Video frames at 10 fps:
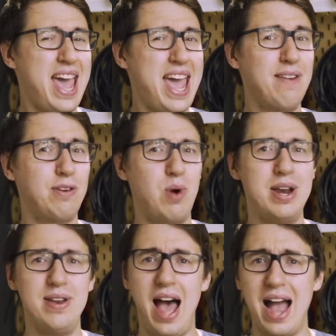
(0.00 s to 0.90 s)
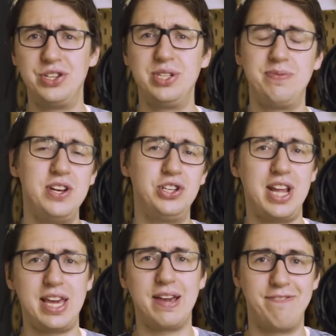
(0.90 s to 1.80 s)
Hey everyone, I just finished
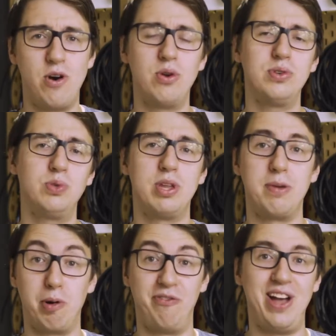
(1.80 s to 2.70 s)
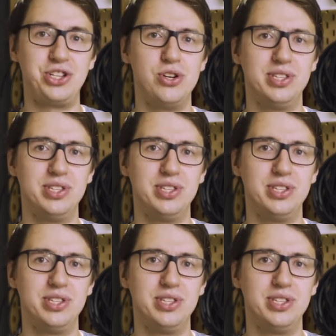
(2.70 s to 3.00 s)
taking photos with a professional